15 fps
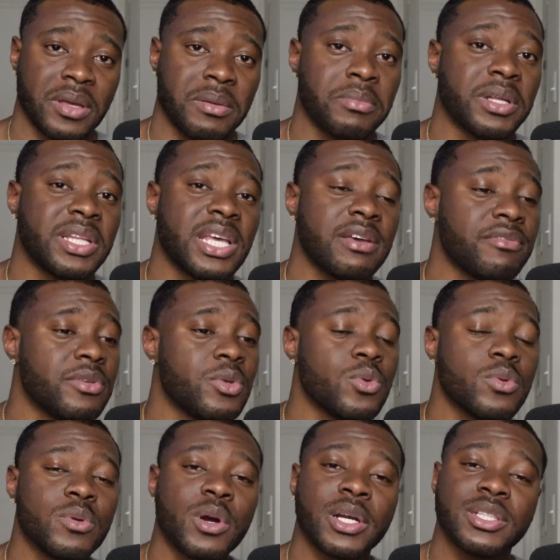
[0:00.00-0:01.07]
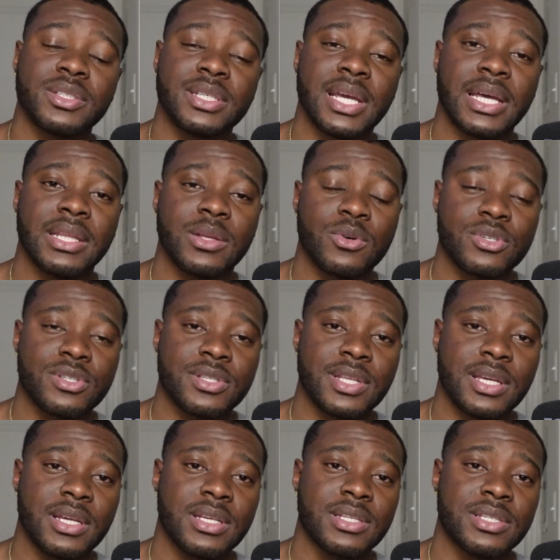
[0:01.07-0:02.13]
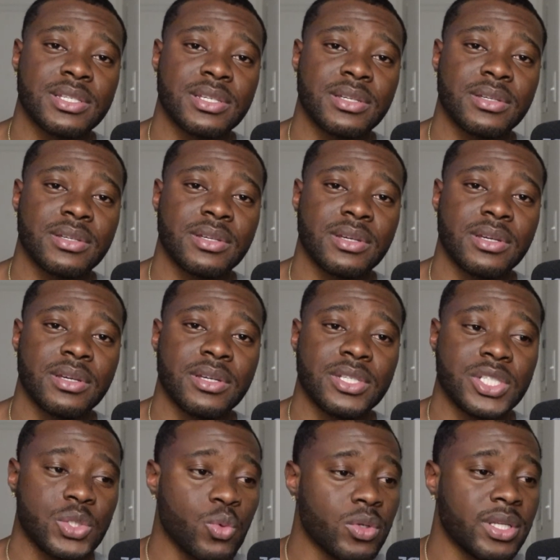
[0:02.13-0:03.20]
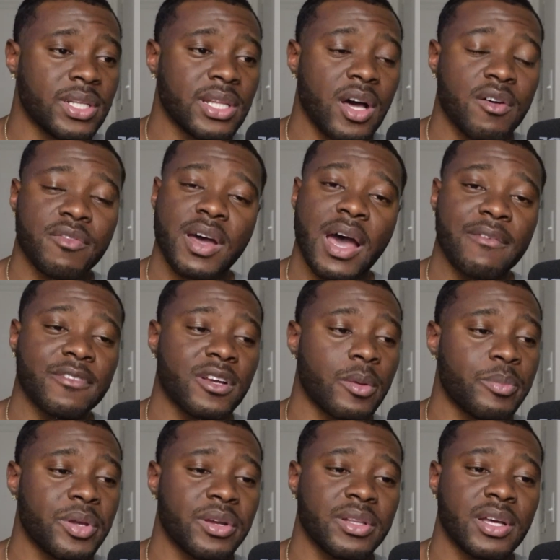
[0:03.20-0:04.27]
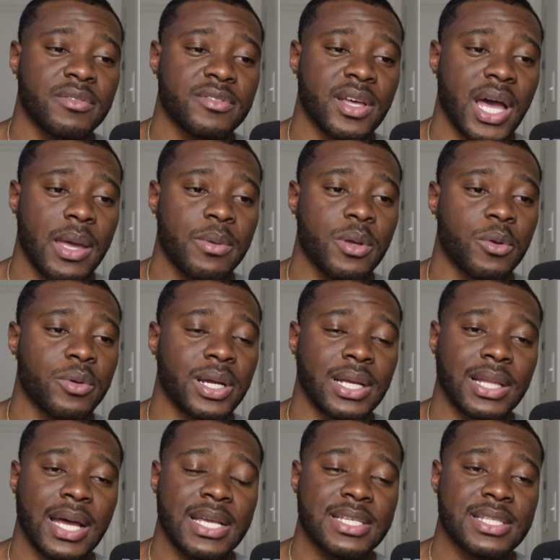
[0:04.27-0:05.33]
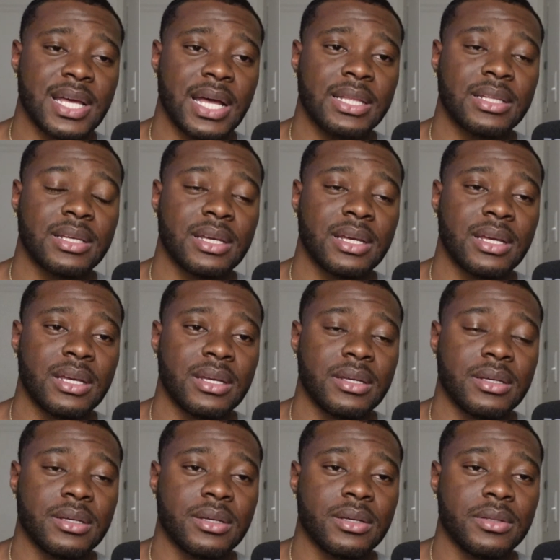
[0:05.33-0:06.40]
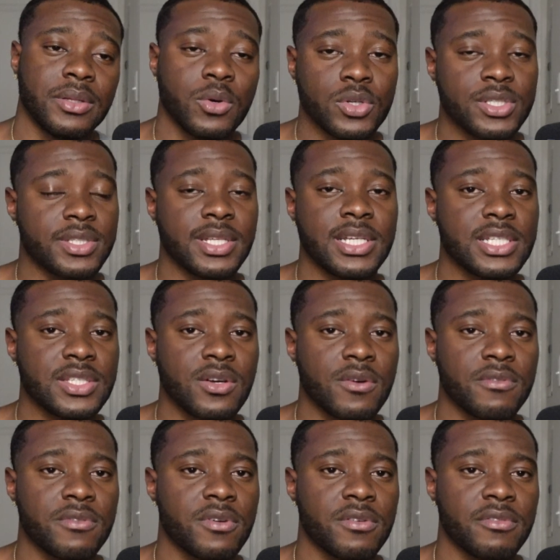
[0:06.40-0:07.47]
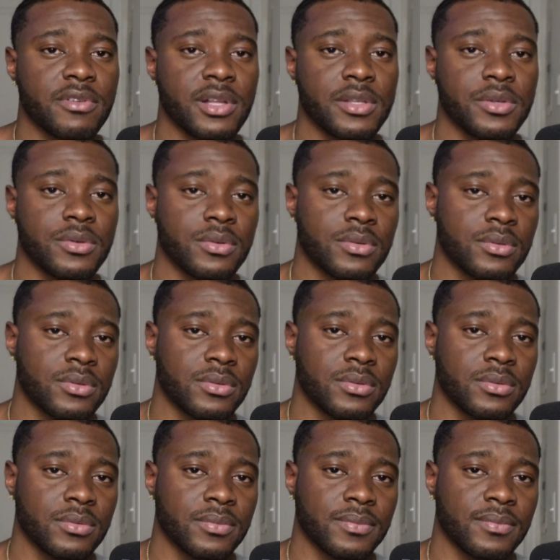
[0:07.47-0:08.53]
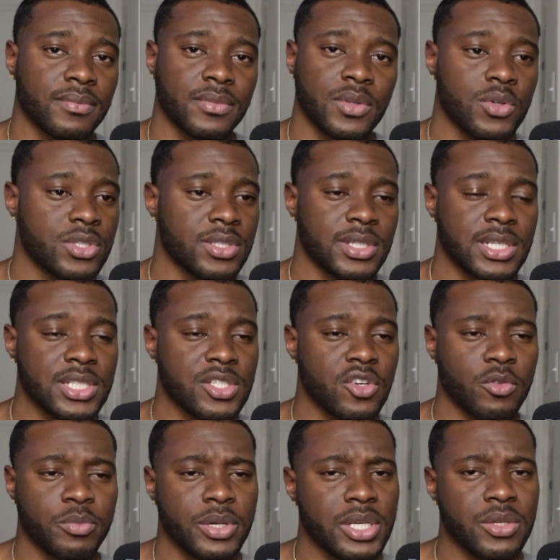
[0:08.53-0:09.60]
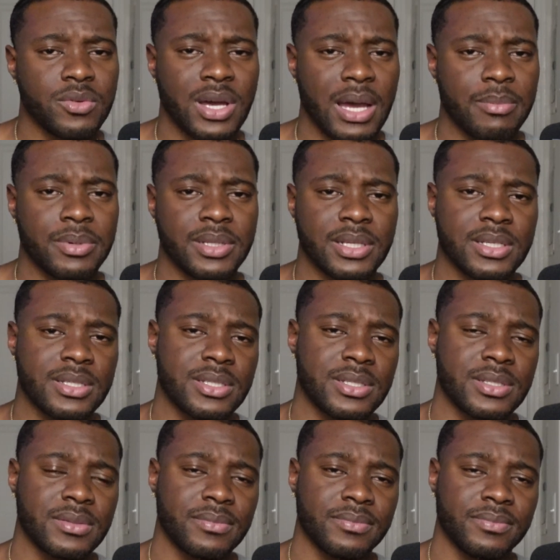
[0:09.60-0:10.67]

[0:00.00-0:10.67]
But if you were to get those things, soon enough, after a period of time, you realize that those things don't fulfill you. Those things don't bring you happiness.